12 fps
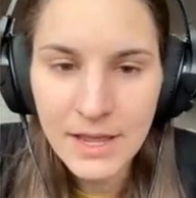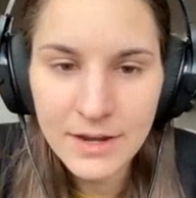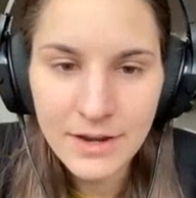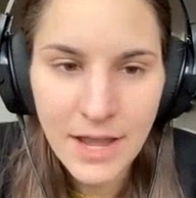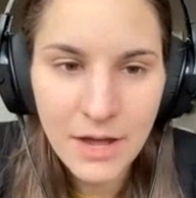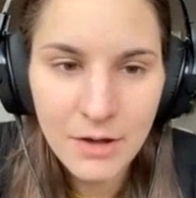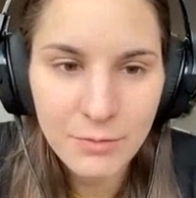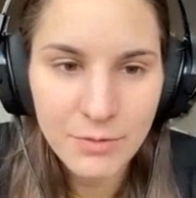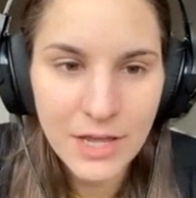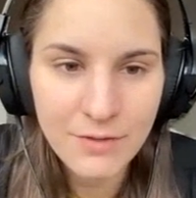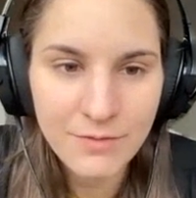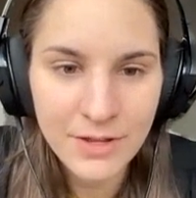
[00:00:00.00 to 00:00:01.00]
And now
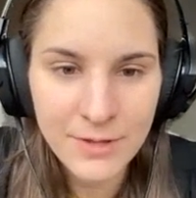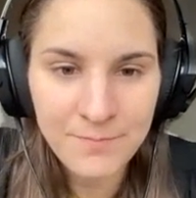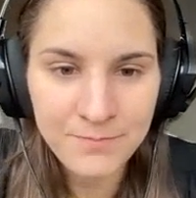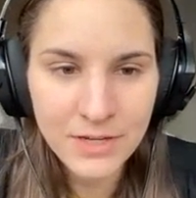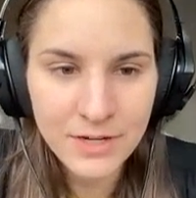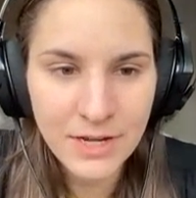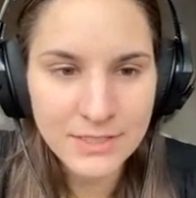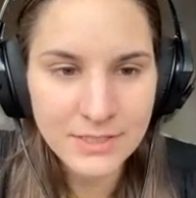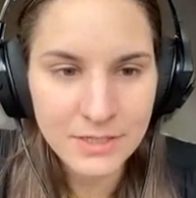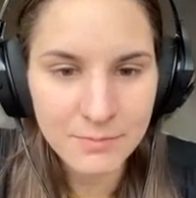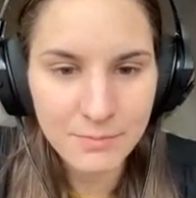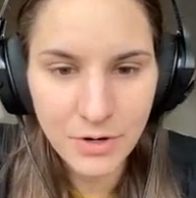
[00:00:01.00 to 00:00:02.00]
we have a
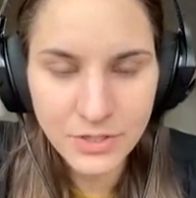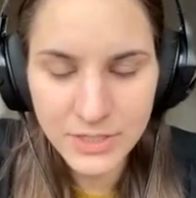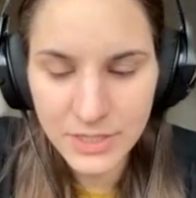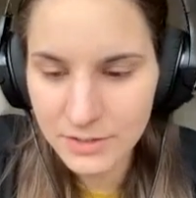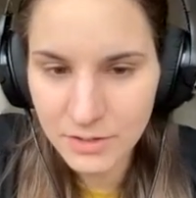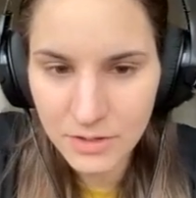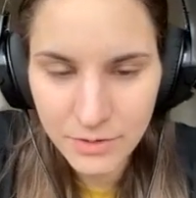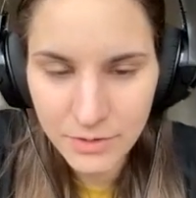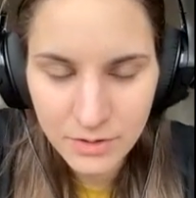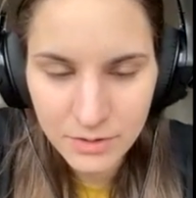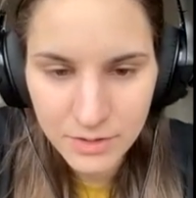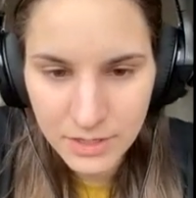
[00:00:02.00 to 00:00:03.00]
nice project
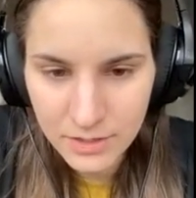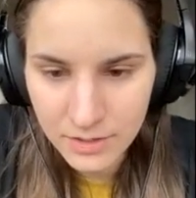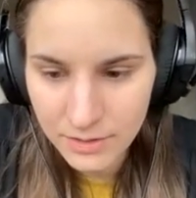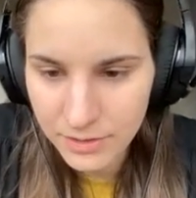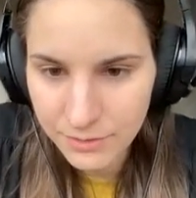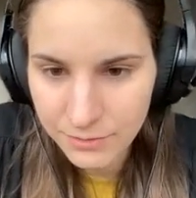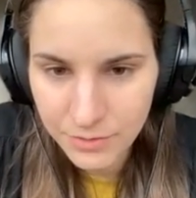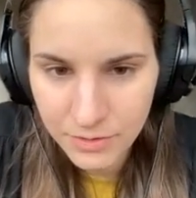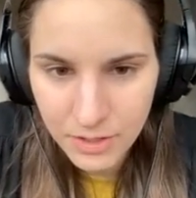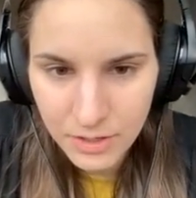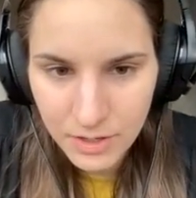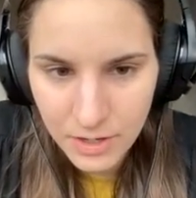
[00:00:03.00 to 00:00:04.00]
going on in the
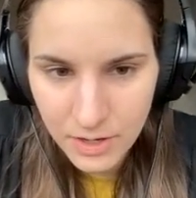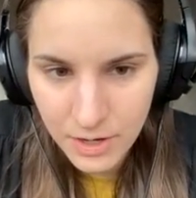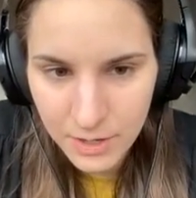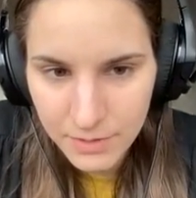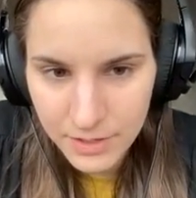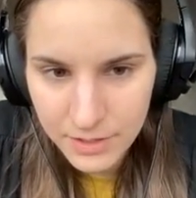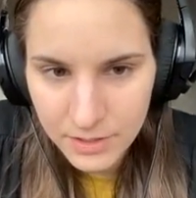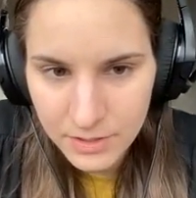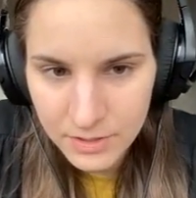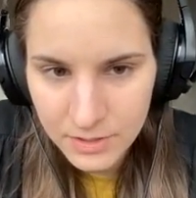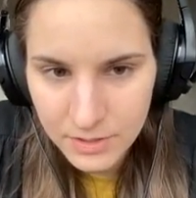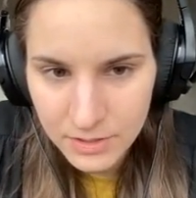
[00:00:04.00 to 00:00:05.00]
von Karman,
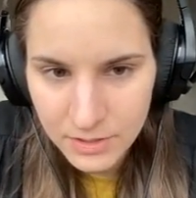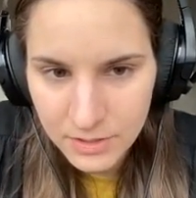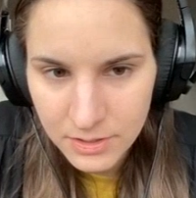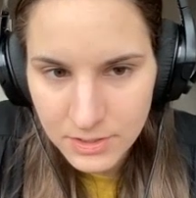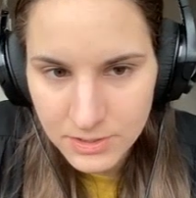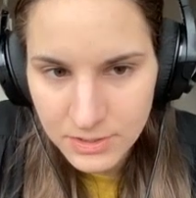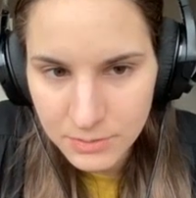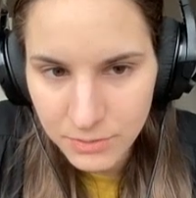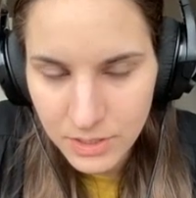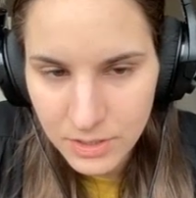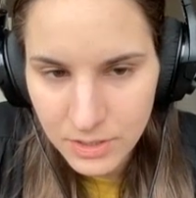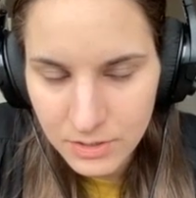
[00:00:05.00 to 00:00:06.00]
is this
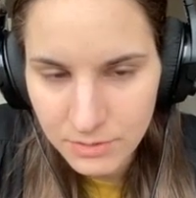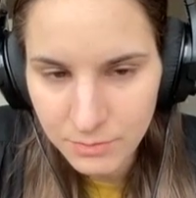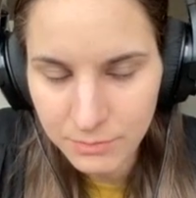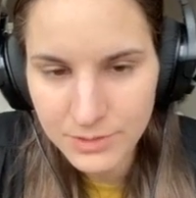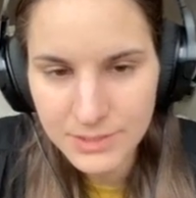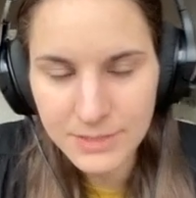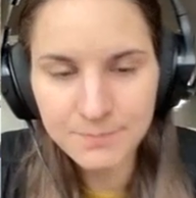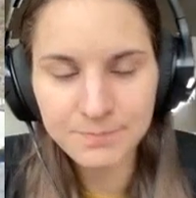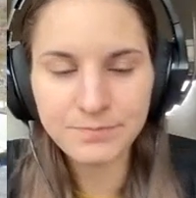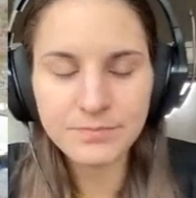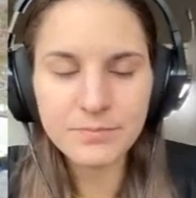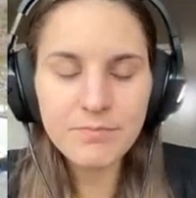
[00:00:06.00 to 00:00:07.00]
working? We'll see.